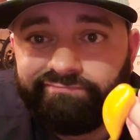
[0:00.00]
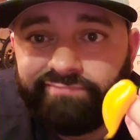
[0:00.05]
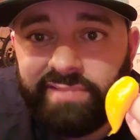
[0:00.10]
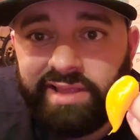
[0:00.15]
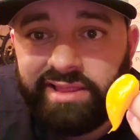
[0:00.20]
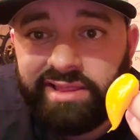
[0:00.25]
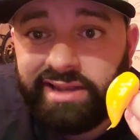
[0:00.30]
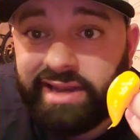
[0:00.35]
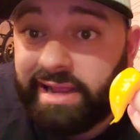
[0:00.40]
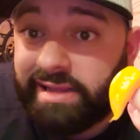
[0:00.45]

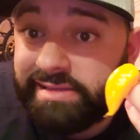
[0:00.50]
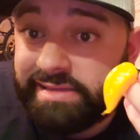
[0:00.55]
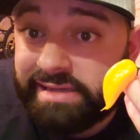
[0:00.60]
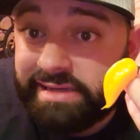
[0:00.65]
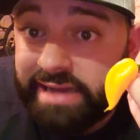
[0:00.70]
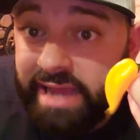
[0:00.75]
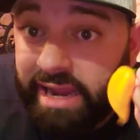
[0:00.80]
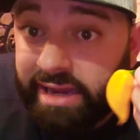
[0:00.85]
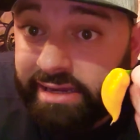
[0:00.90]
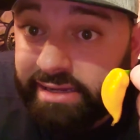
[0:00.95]
in the
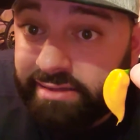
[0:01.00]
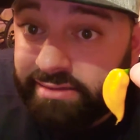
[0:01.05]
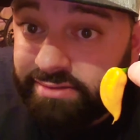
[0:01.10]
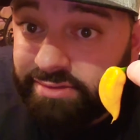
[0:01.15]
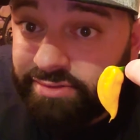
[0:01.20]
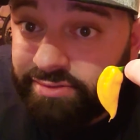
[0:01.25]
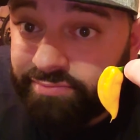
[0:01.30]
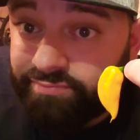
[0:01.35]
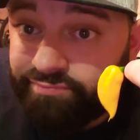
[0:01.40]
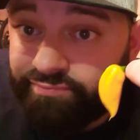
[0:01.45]
1990s,
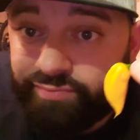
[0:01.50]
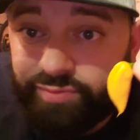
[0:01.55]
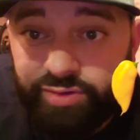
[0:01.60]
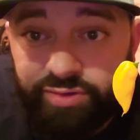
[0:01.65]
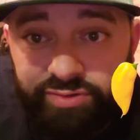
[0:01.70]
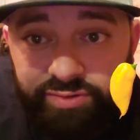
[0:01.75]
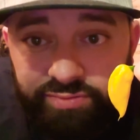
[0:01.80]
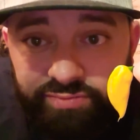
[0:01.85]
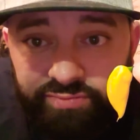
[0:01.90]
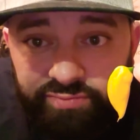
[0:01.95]
so
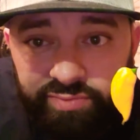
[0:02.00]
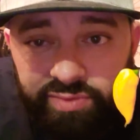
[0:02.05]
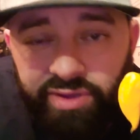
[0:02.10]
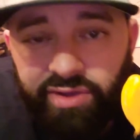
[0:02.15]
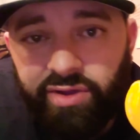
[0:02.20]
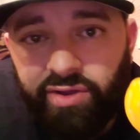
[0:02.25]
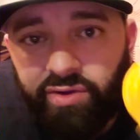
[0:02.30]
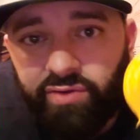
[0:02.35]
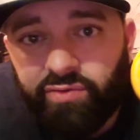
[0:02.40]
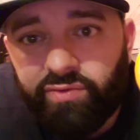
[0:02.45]
it's
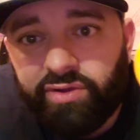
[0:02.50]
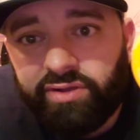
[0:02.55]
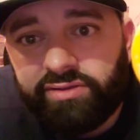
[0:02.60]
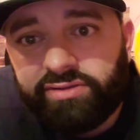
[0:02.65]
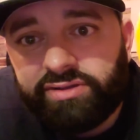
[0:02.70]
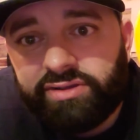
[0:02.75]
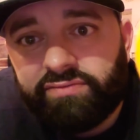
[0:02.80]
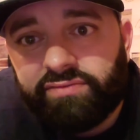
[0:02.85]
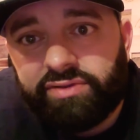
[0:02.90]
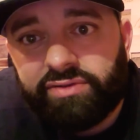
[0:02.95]

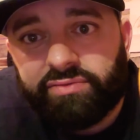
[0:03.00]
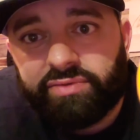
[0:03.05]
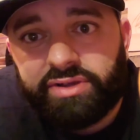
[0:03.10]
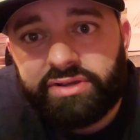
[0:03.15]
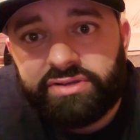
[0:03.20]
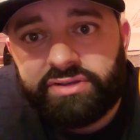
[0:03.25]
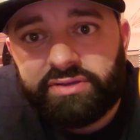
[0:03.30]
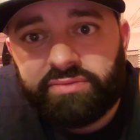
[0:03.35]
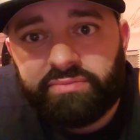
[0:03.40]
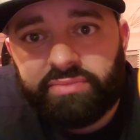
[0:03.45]
relatively
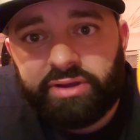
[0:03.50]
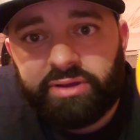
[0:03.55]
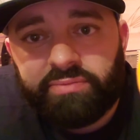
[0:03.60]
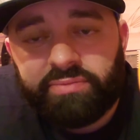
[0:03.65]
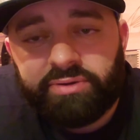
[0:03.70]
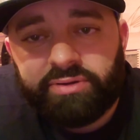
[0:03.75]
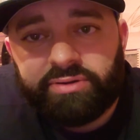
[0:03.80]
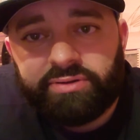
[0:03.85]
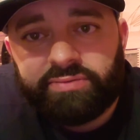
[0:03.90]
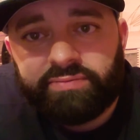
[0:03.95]
recent
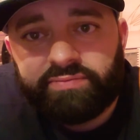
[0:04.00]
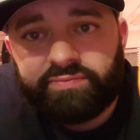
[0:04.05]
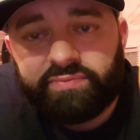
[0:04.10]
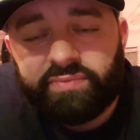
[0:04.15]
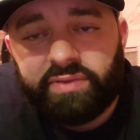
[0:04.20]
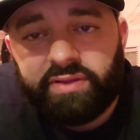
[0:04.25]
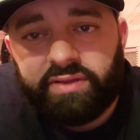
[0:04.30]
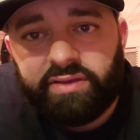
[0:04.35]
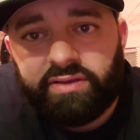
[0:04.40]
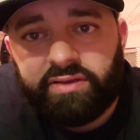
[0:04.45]
pepper,
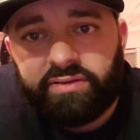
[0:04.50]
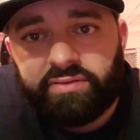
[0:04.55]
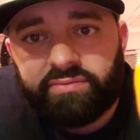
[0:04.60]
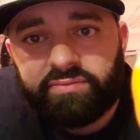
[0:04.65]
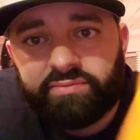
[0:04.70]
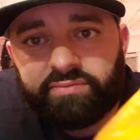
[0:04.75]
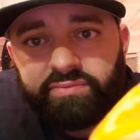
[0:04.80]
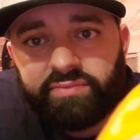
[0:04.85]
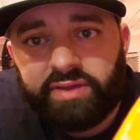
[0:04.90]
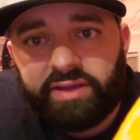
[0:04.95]

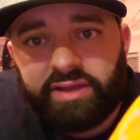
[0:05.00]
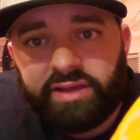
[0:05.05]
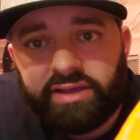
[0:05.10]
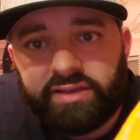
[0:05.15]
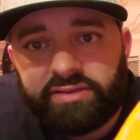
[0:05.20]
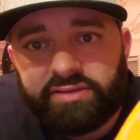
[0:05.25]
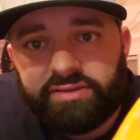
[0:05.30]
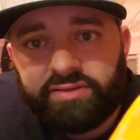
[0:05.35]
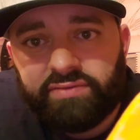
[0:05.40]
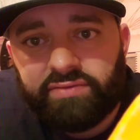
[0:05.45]
I
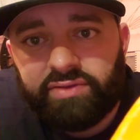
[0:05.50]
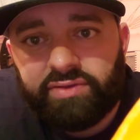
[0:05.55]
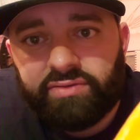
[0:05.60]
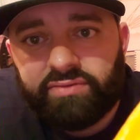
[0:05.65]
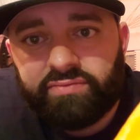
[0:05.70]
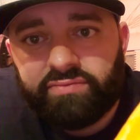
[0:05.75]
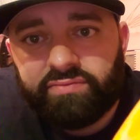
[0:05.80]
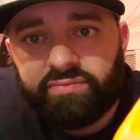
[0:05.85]
guess, if you